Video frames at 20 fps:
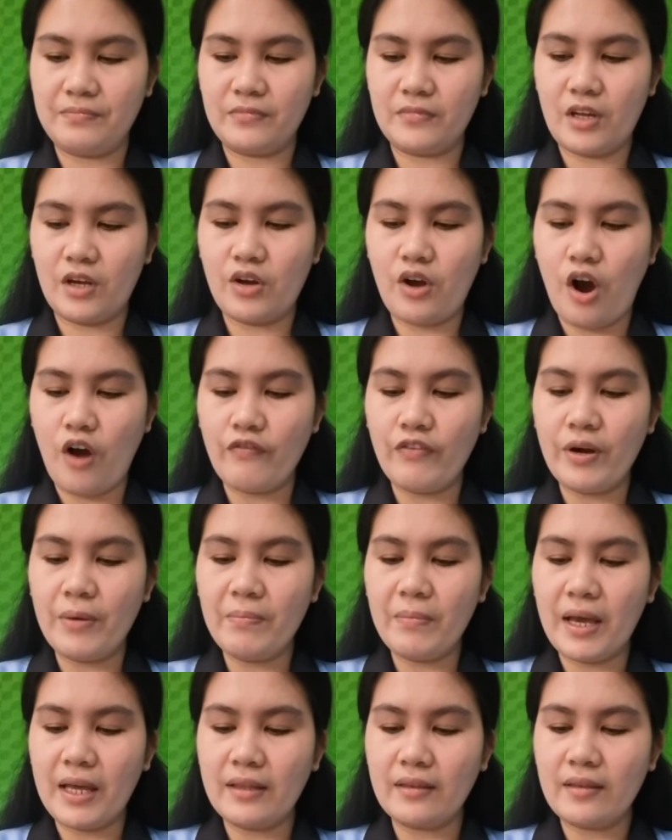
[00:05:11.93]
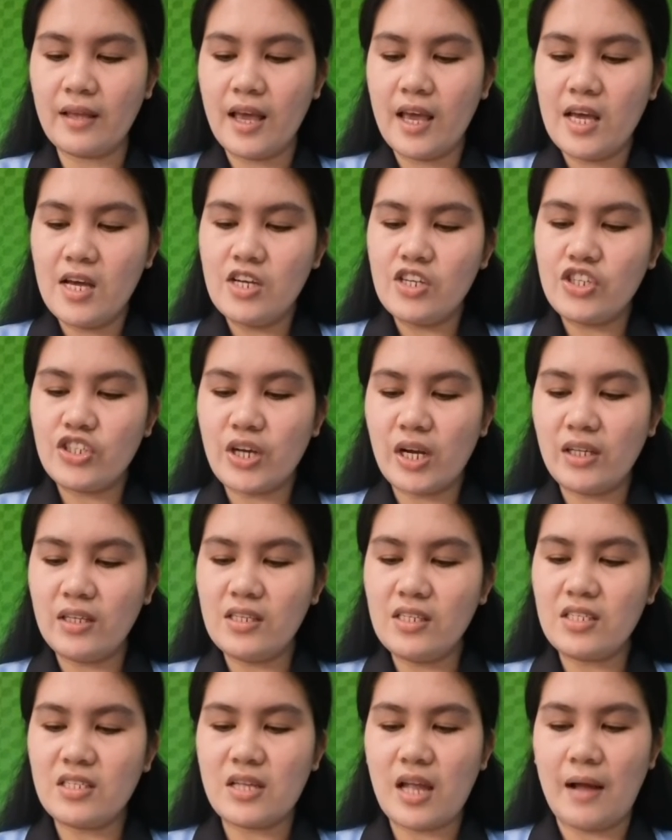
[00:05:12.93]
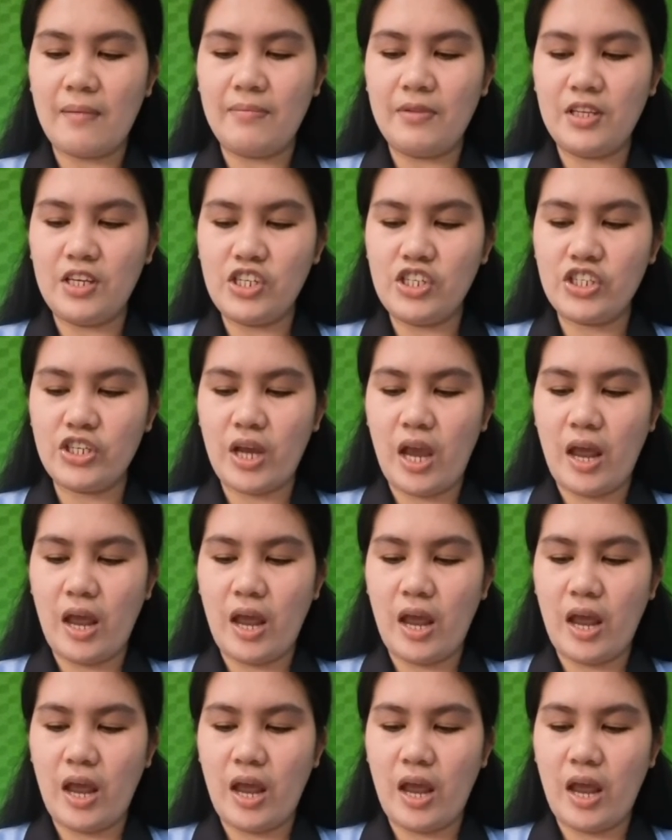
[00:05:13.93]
The government shall establish